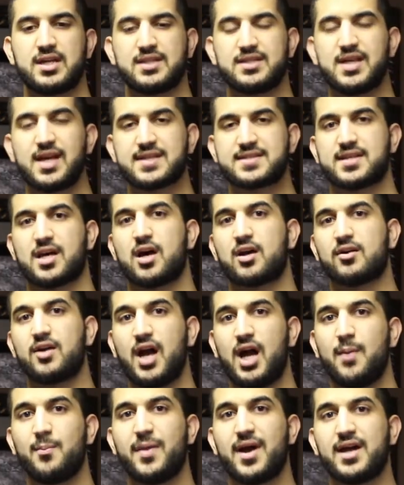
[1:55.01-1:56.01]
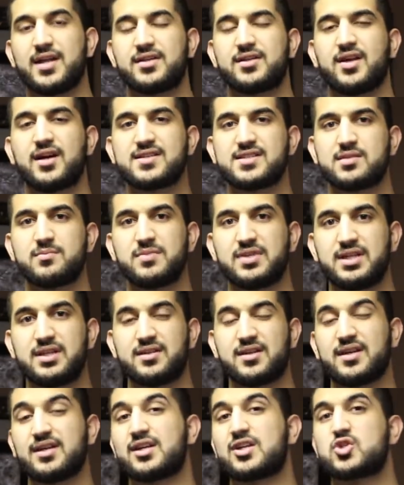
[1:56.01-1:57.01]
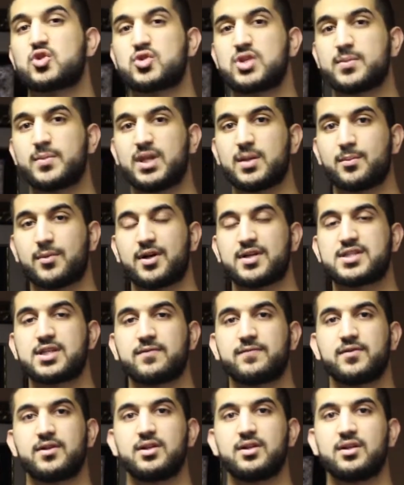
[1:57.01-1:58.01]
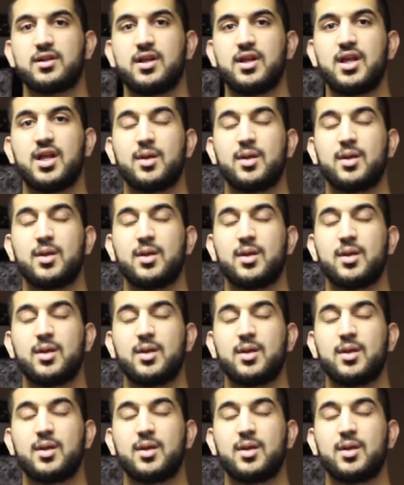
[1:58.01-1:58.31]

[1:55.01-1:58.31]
yes, Ar-Rahman does mean the extremely merciful,